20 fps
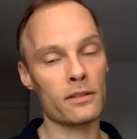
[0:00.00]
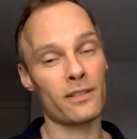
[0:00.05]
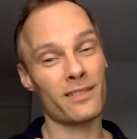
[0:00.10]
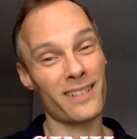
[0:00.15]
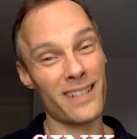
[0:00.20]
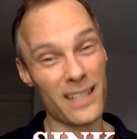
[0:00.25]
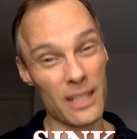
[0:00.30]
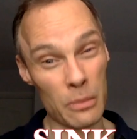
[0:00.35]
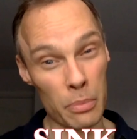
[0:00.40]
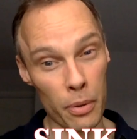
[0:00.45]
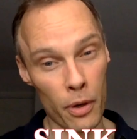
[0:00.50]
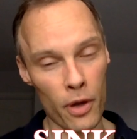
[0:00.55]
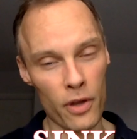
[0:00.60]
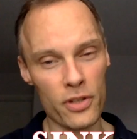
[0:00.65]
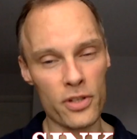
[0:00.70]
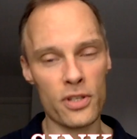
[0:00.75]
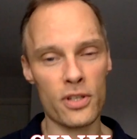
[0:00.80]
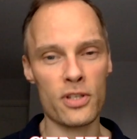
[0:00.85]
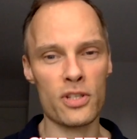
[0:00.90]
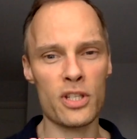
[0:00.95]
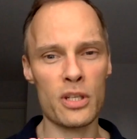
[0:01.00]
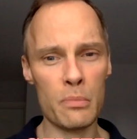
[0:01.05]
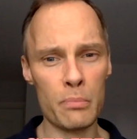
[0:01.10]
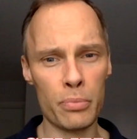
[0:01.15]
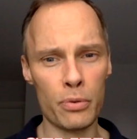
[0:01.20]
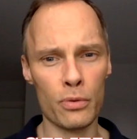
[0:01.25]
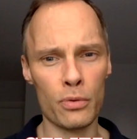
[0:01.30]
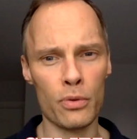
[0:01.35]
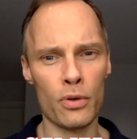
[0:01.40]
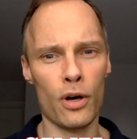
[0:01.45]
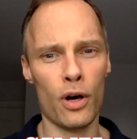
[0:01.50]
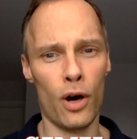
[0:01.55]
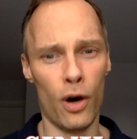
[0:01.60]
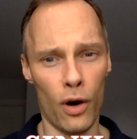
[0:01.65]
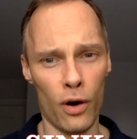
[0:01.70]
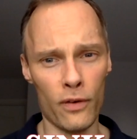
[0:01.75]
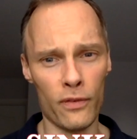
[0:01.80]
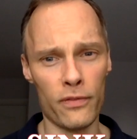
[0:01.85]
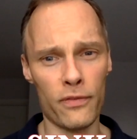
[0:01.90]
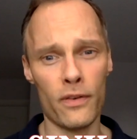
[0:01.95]
That's the past simple
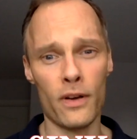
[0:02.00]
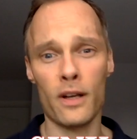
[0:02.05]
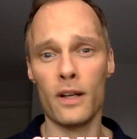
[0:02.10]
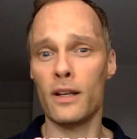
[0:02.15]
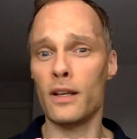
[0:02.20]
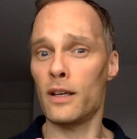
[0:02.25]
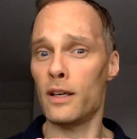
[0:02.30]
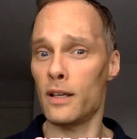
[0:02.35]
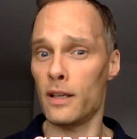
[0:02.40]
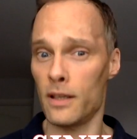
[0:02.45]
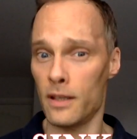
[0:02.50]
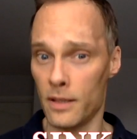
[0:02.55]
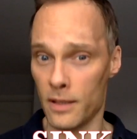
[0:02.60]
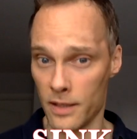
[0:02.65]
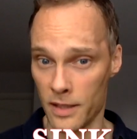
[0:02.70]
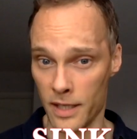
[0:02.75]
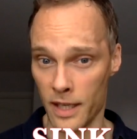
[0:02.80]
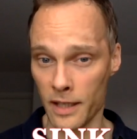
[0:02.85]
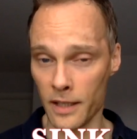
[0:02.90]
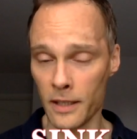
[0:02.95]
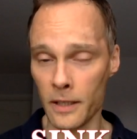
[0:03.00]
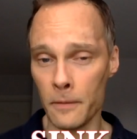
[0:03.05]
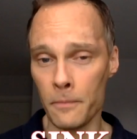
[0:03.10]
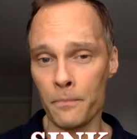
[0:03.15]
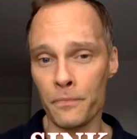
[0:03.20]
of sink.